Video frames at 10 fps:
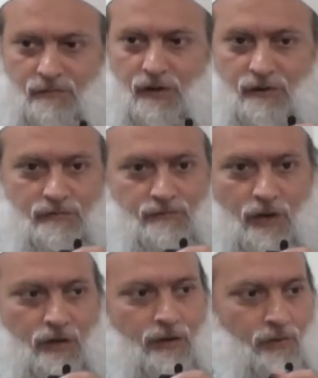
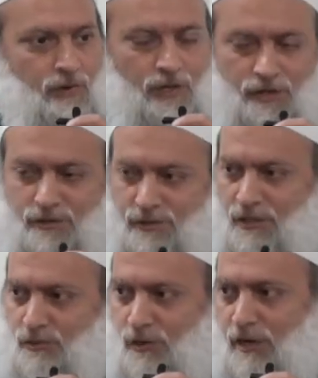You know, everyone here
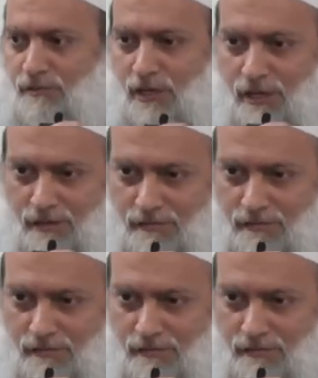sees where I'm sitting.